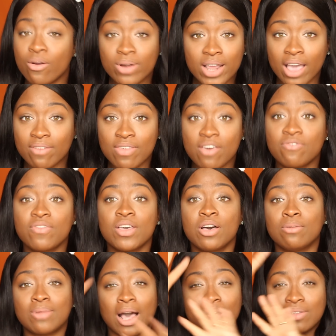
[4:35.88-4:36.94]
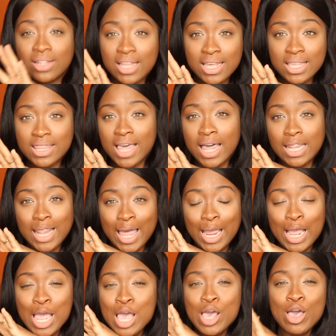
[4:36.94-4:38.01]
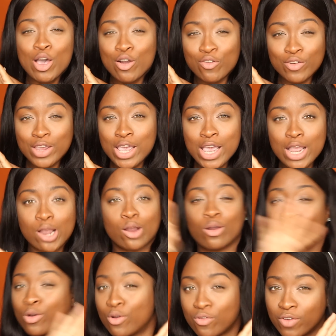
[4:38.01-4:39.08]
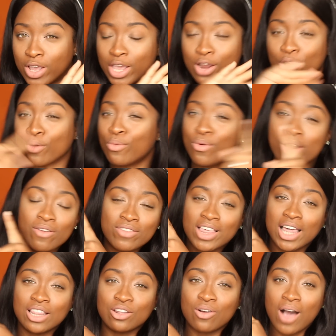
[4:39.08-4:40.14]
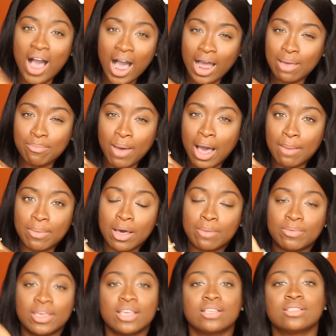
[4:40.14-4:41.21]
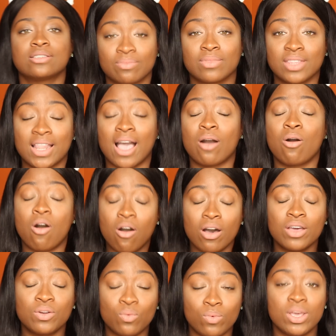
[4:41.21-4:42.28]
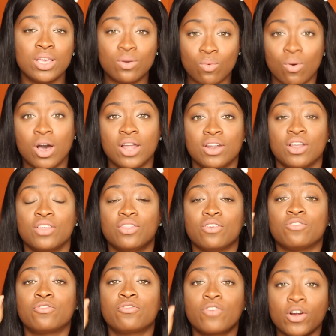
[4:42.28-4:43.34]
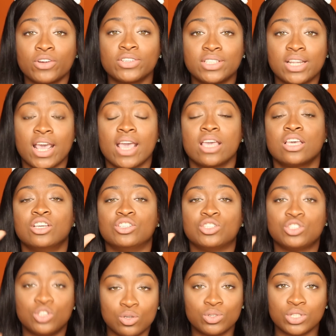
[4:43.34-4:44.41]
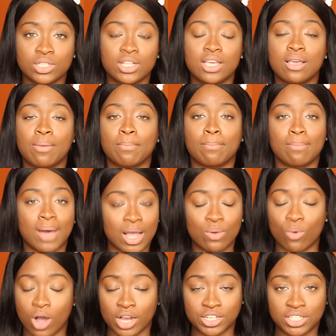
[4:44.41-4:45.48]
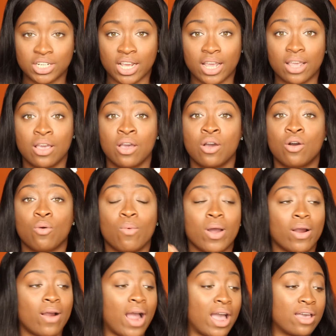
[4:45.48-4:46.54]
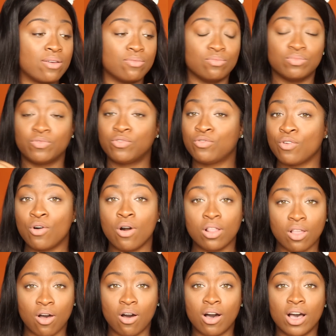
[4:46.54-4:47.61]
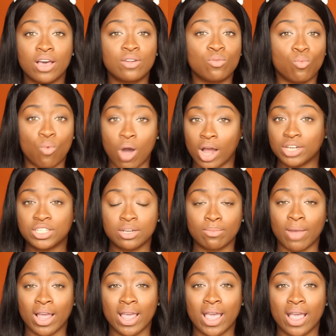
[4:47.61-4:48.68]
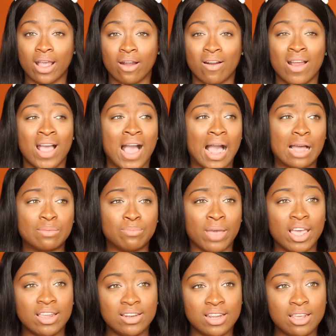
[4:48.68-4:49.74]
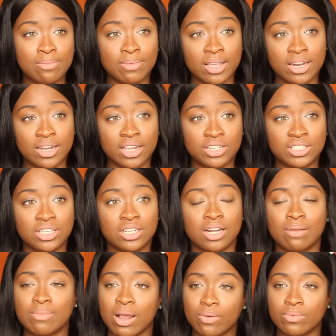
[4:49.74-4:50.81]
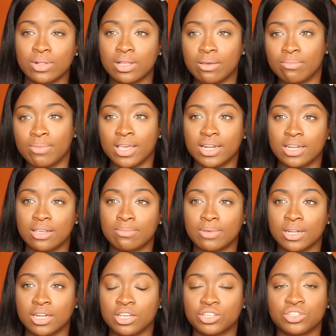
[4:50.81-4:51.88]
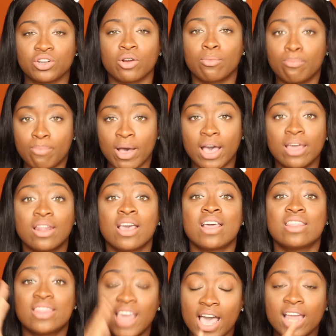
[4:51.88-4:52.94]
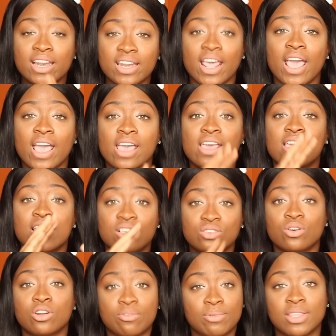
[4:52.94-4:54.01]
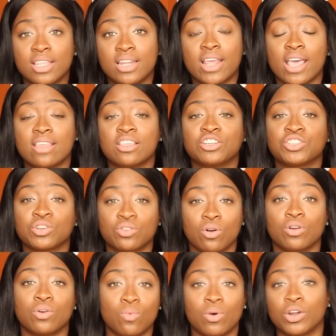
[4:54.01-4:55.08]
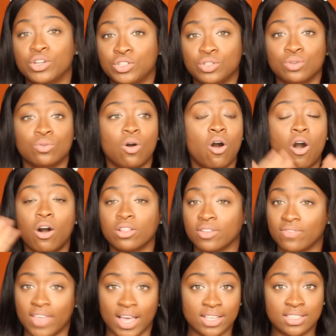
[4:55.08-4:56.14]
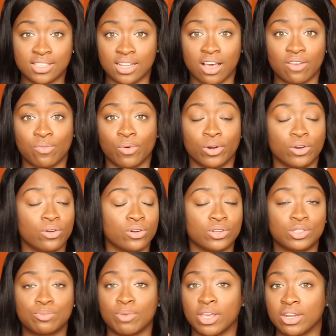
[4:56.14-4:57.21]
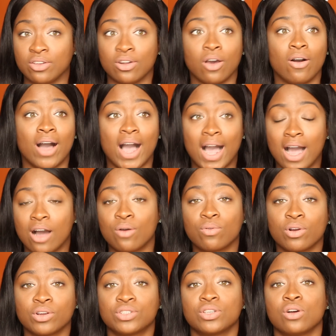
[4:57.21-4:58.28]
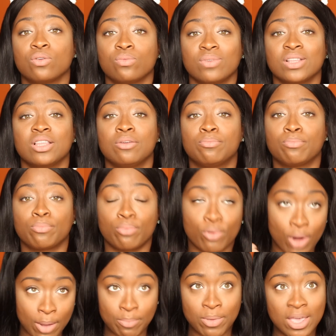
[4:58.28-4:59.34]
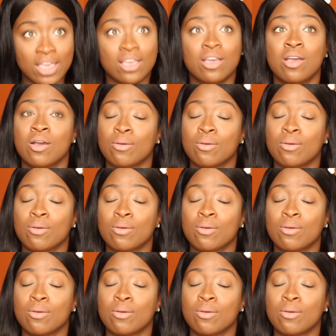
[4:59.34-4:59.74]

already have that filmed. I'll link that like over here or over here, wherever that little eye pop-up is. Now on week 1, the first day is usually my wash day, where I am full on washing my hair. I may deep condition. I'm not really a big deep conditioner, but that day is going to be the day that you're going to want to do all of that stuff, where you're going to spend, an hour or so really prepping,